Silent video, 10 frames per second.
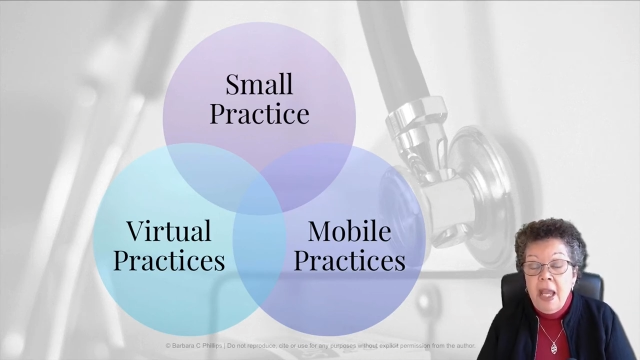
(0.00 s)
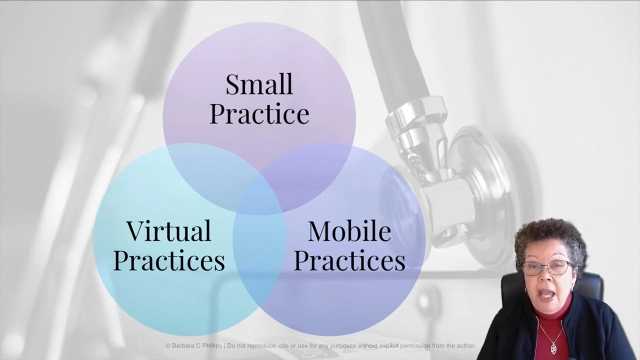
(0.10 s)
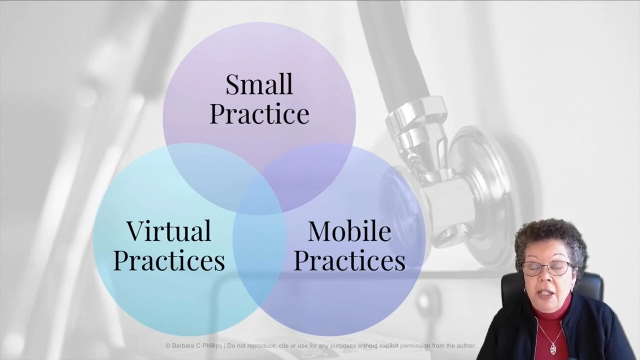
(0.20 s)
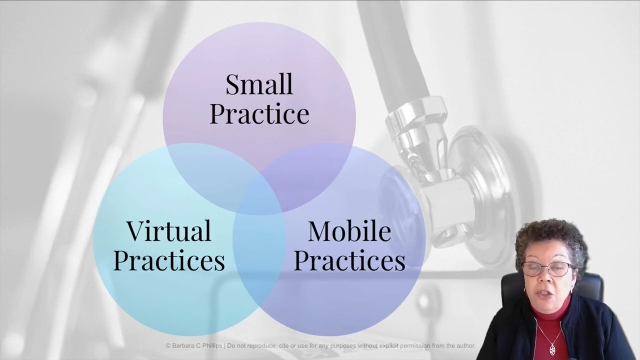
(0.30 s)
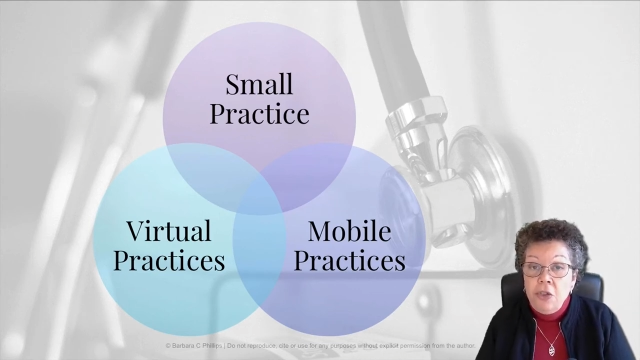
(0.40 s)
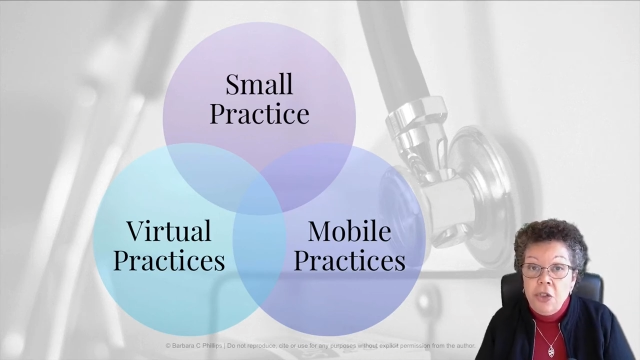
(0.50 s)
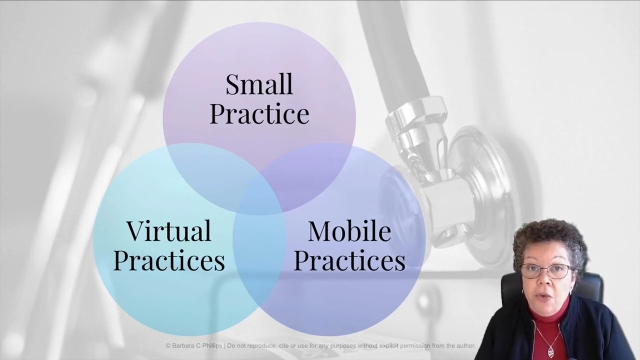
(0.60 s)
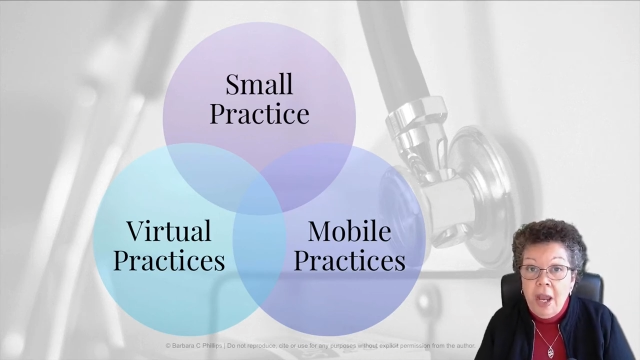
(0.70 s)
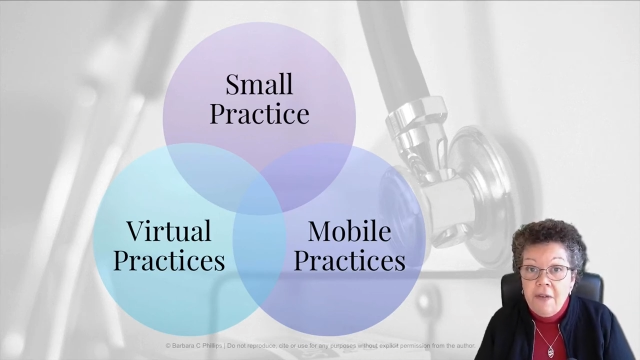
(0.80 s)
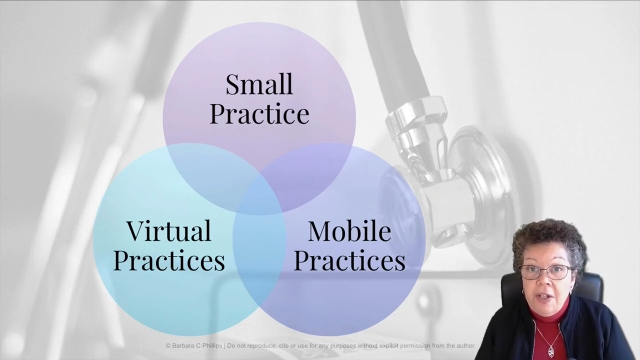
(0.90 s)
and you
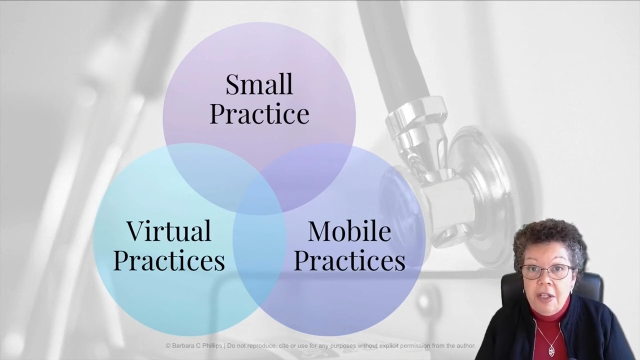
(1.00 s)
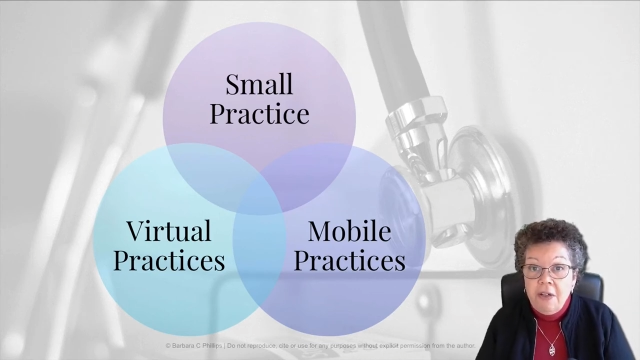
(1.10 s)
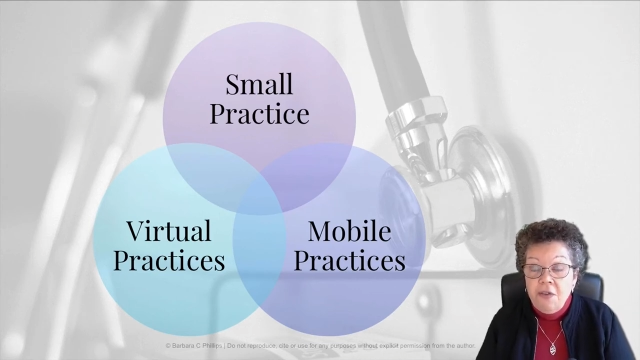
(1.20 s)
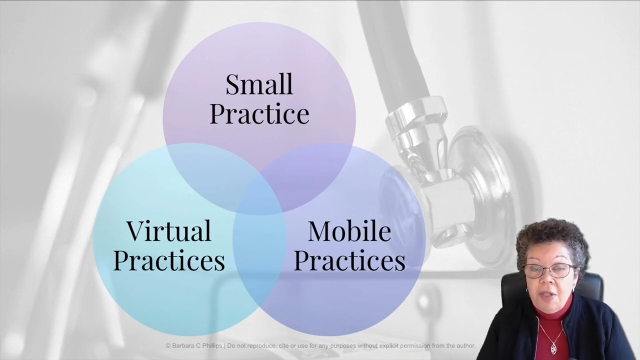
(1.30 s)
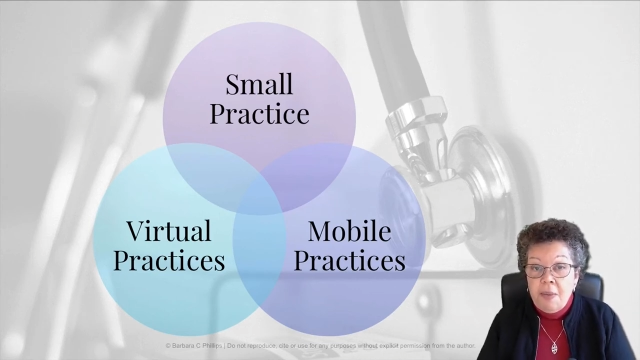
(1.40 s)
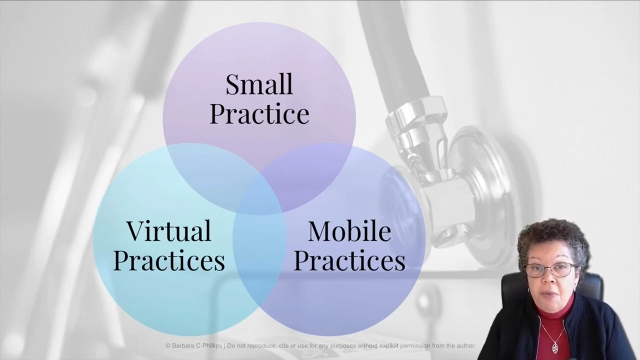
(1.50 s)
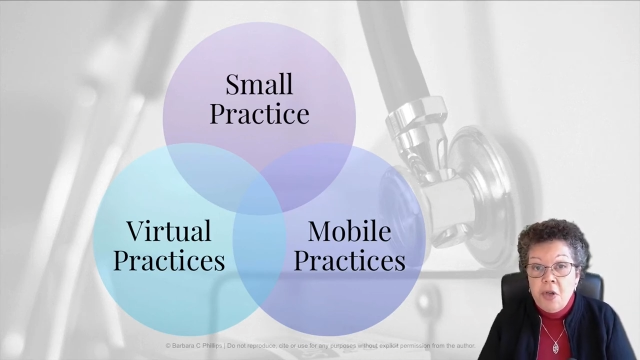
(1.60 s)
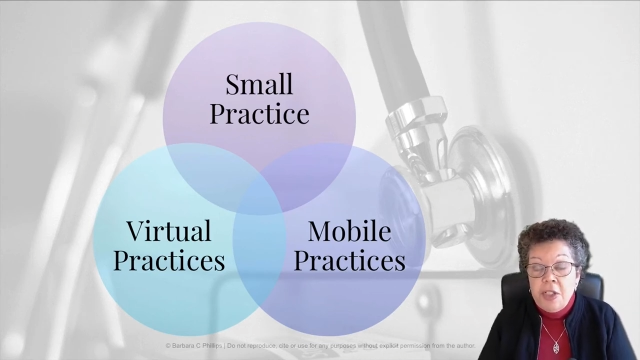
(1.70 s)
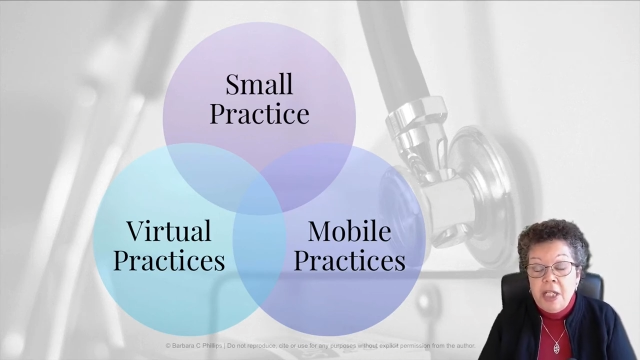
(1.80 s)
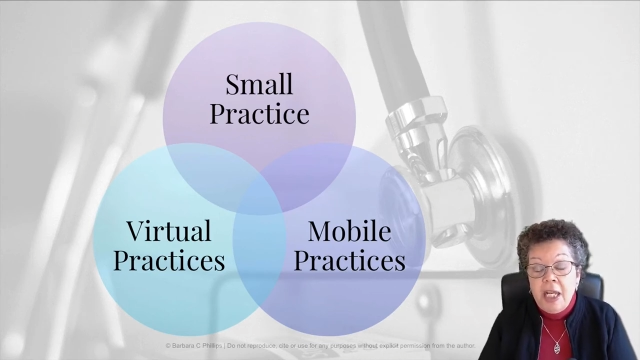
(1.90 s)
do everything for that person.